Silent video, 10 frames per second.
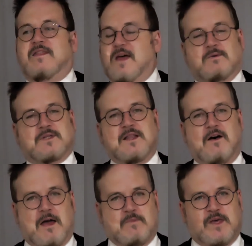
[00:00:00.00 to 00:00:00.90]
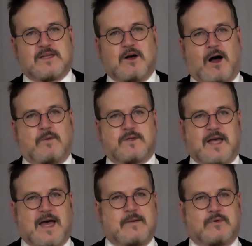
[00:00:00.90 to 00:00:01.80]
That was a lie, because I
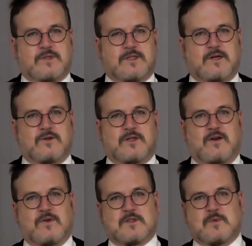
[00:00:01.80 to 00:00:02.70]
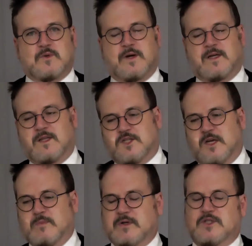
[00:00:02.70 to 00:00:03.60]
was able to tell the difference between the
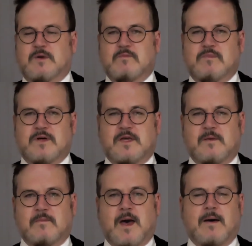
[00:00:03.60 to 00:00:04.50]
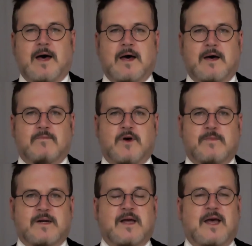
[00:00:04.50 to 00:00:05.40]
cheaper Jim Beam
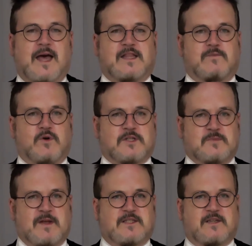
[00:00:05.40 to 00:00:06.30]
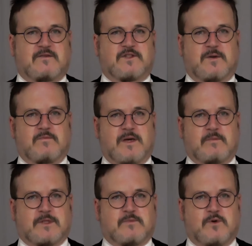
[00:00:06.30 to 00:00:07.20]
bourbon and the more expensive Jim
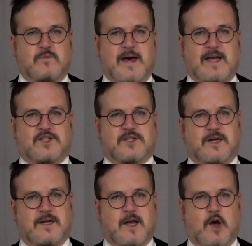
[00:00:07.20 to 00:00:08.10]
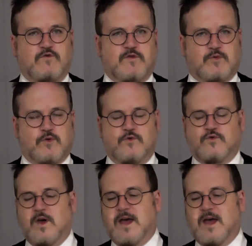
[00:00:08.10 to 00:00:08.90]
Beam small batch and overproof.